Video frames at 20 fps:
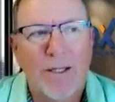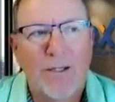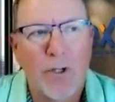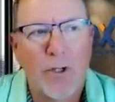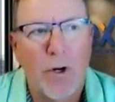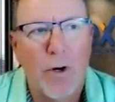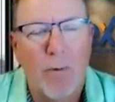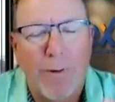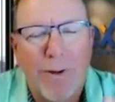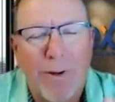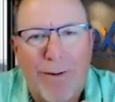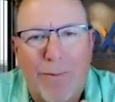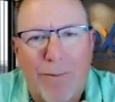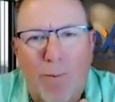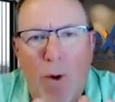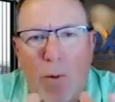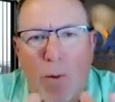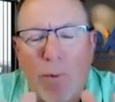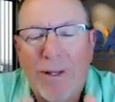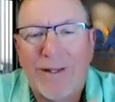So
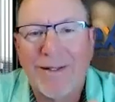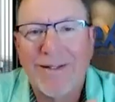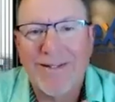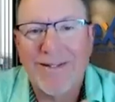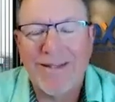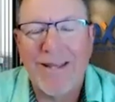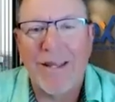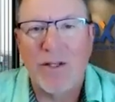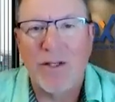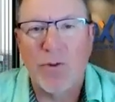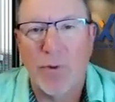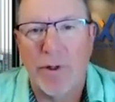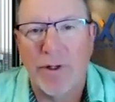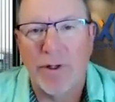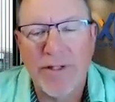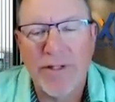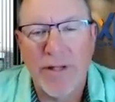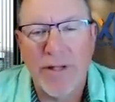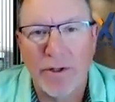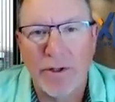what we could say to our
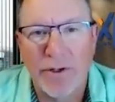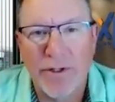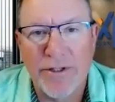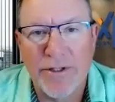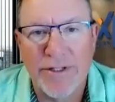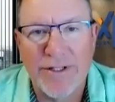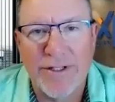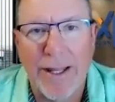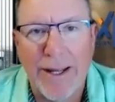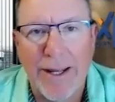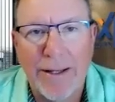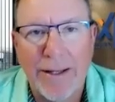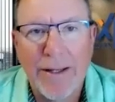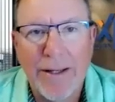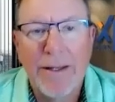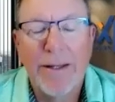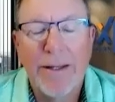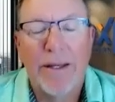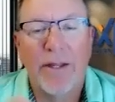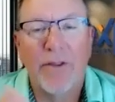sellers is like,
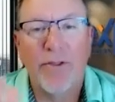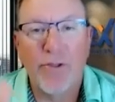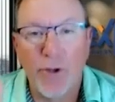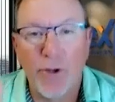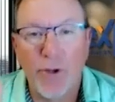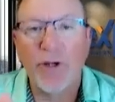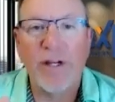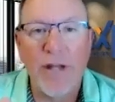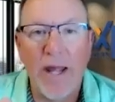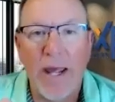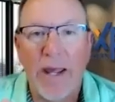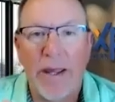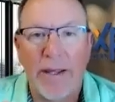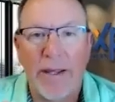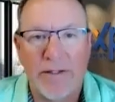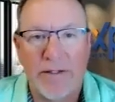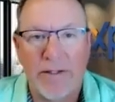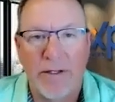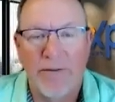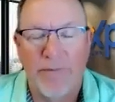in 30
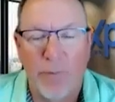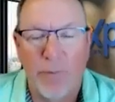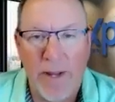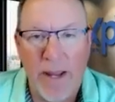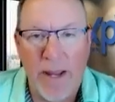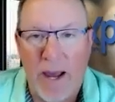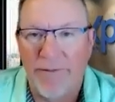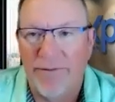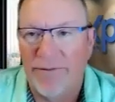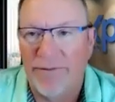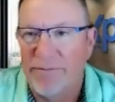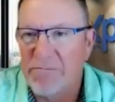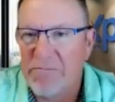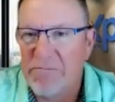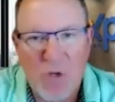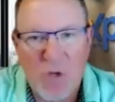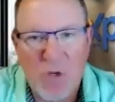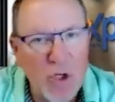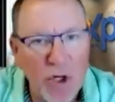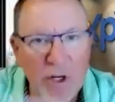days, if we have
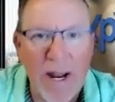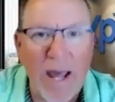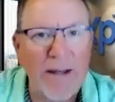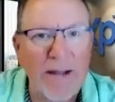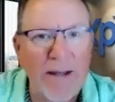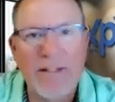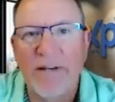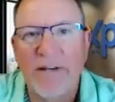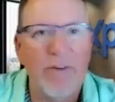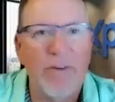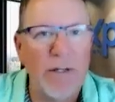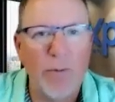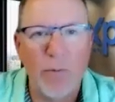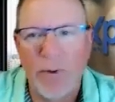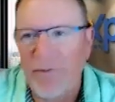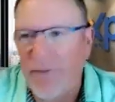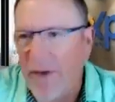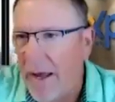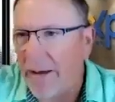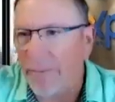good activity,
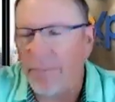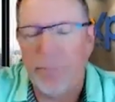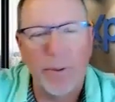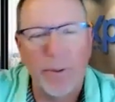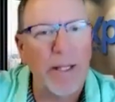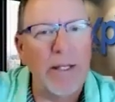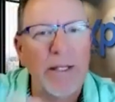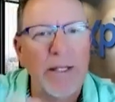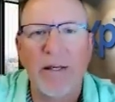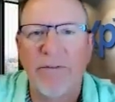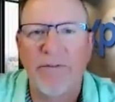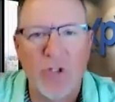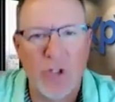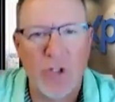we've had plenty of